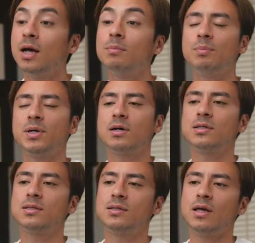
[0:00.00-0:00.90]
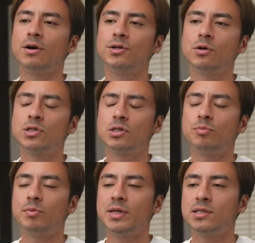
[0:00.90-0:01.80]
But because there are no
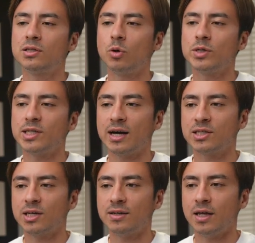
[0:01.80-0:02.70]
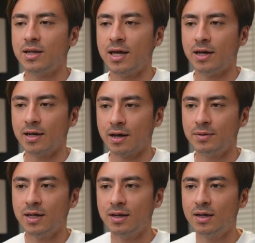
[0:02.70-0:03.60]
Supabase storage action in
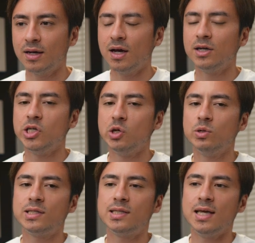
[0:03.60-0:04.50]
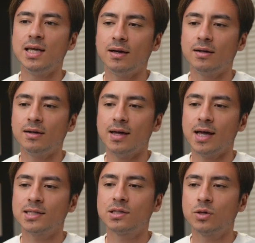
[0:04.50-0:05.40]
n8n, use the
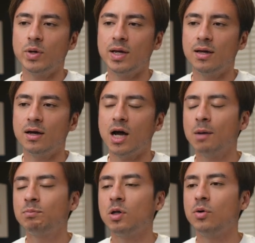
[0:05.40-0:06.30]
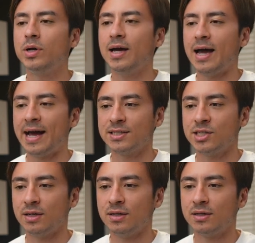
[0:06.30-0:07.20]
S3 upload
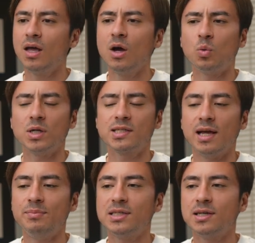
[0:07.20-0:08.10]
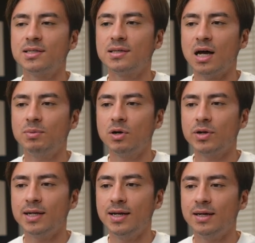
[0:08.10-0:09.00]
action once the image is
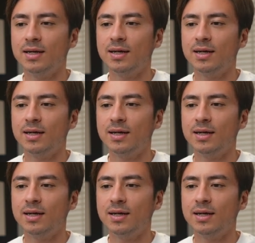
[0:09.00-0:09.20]
uploaded,